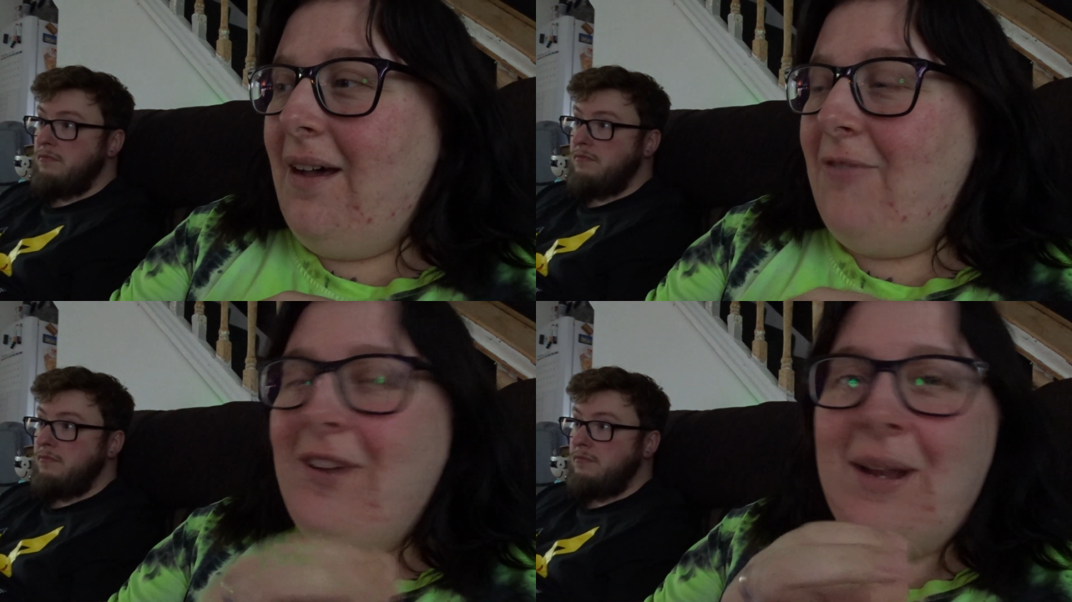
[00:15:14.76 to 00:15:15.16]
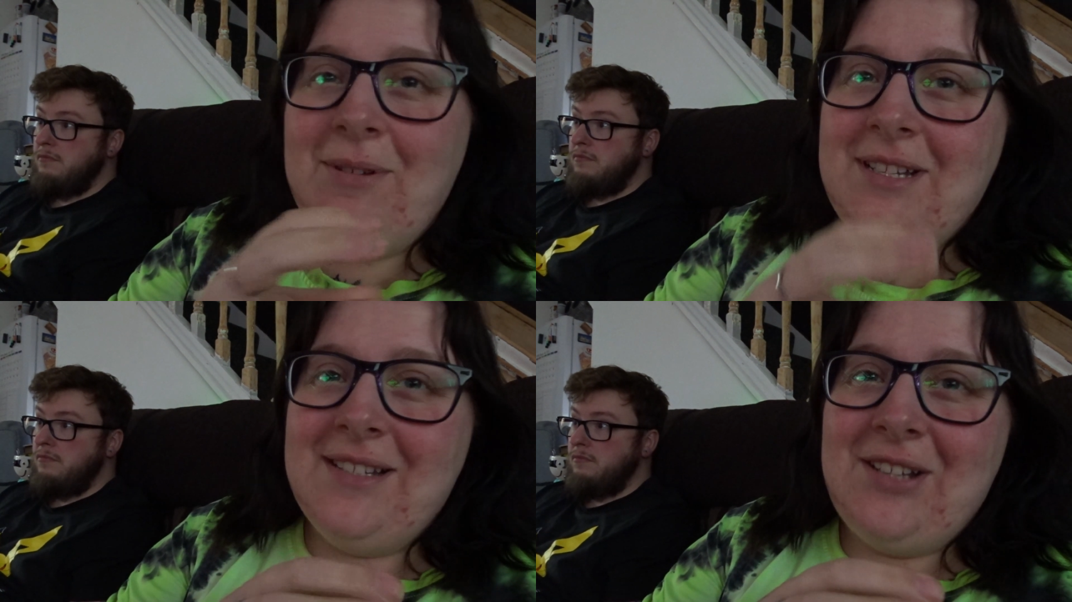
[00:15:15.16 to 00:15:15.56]
Speaker 1: I really
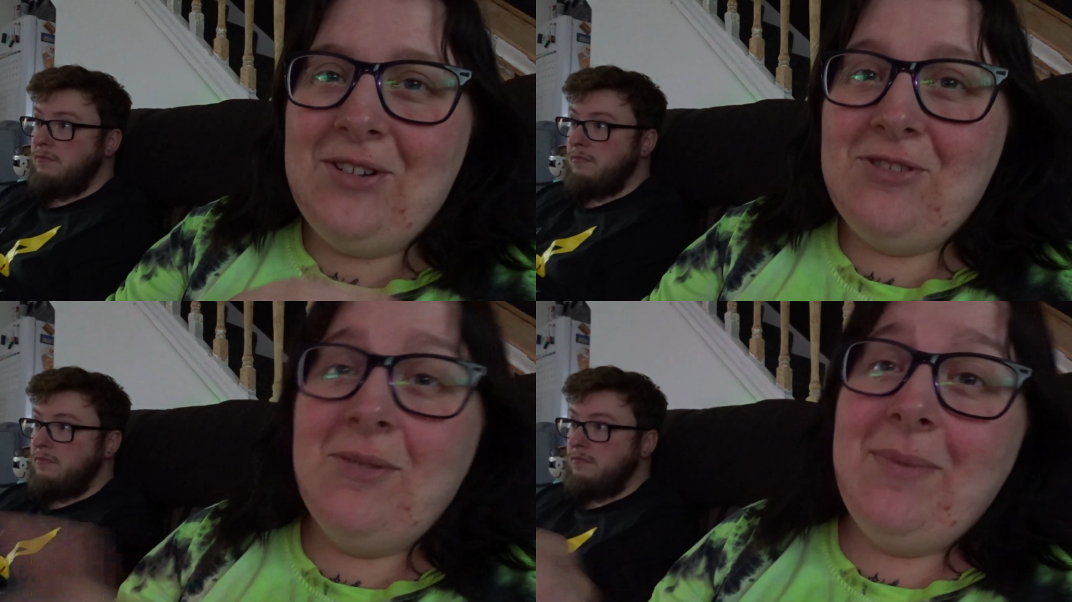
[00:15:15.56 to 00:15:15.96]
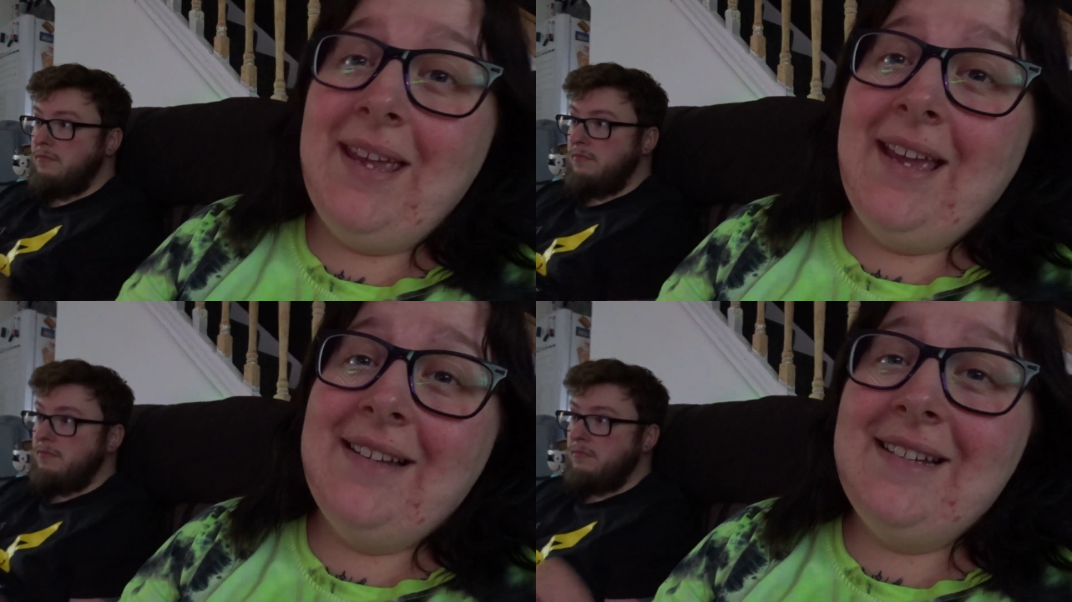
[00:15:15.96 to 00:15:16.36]
wanted this ice cream.
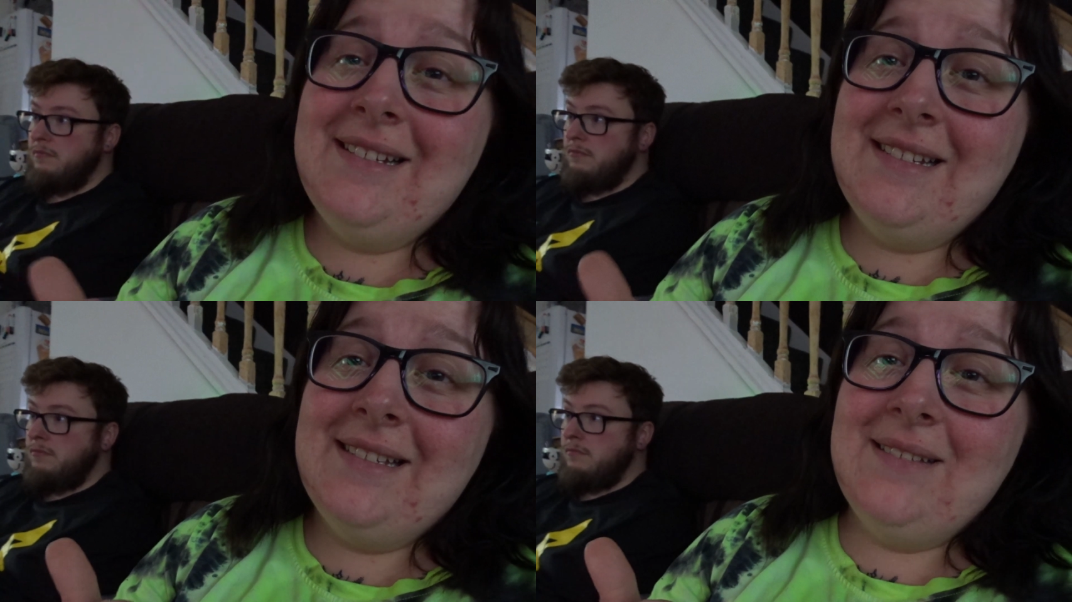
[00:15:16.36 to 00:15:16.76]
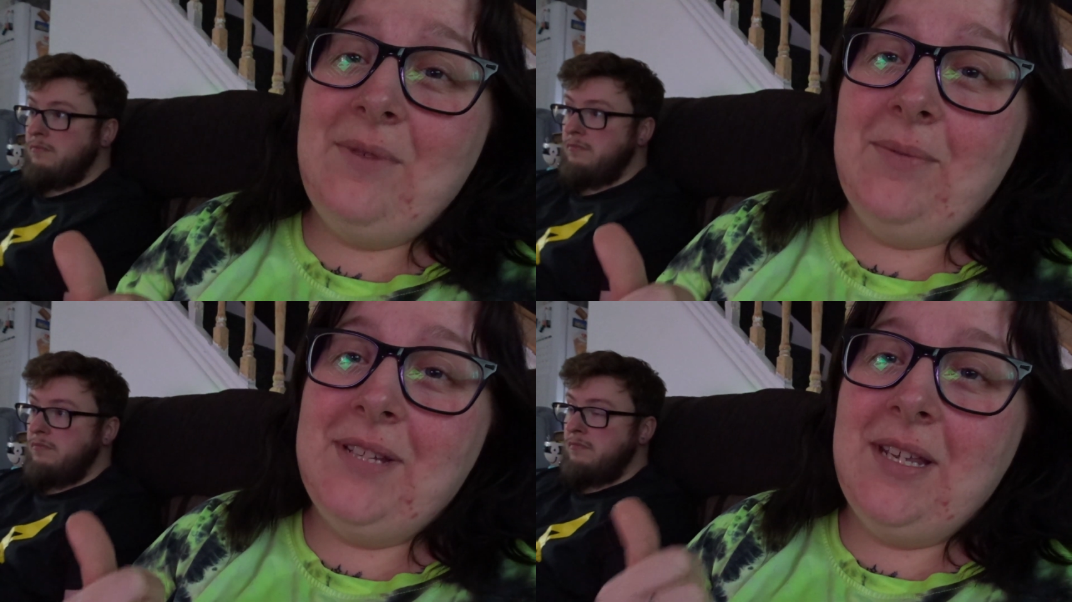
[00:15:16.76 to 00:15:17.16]
He had his,
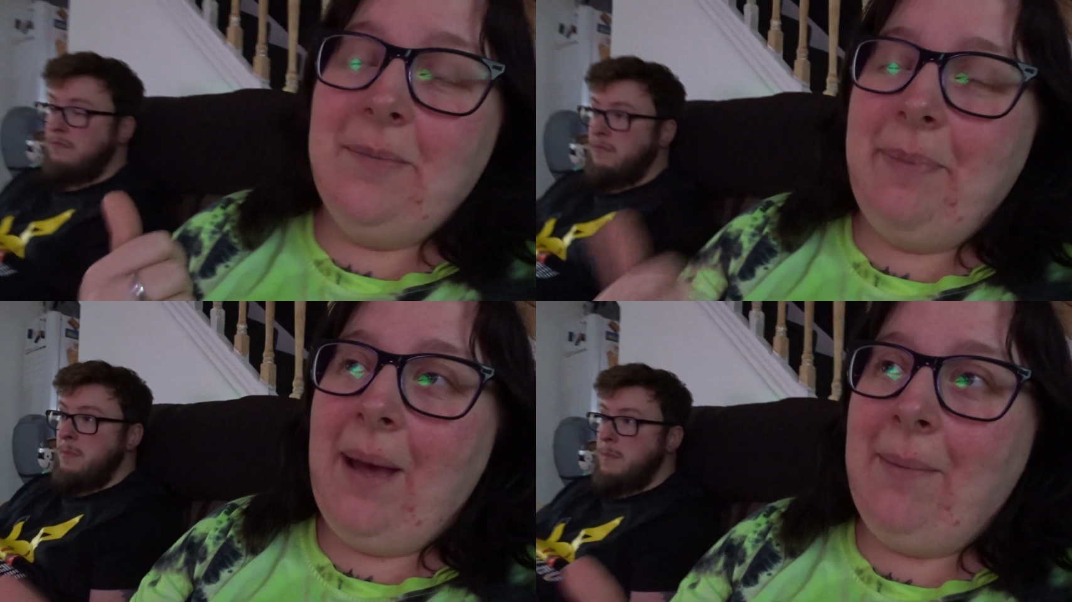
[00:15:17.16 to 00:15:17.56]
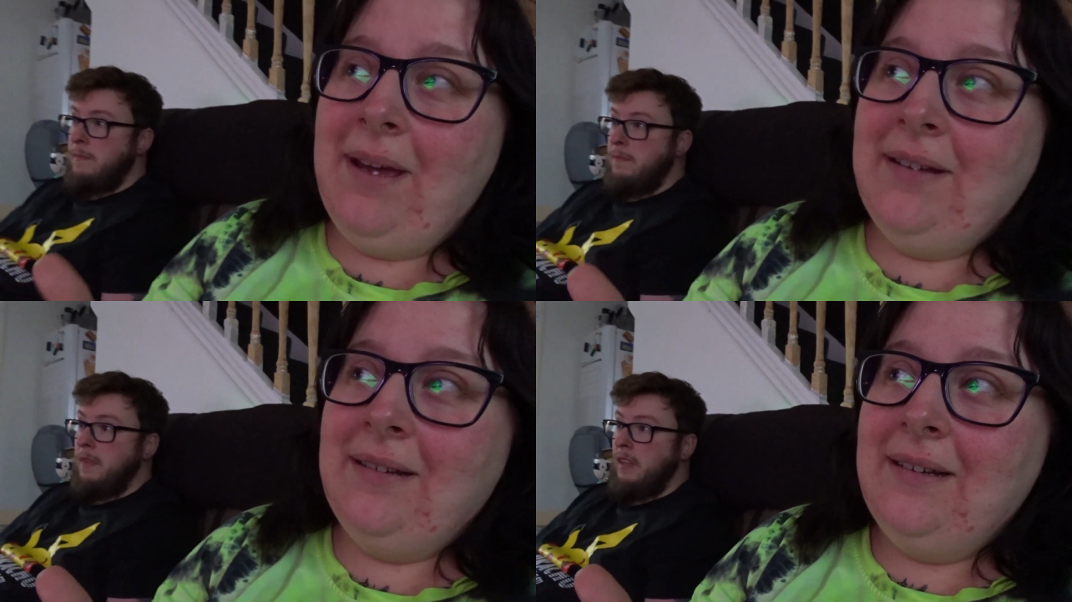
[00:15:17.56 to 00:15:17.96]
what was it, your
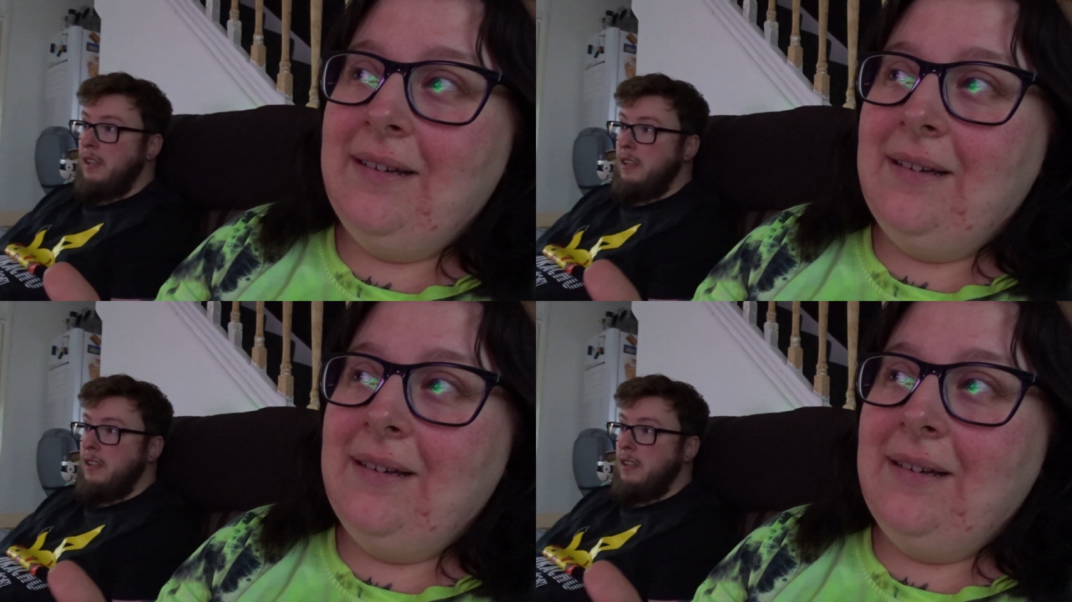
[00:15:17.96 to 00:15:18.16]
Batman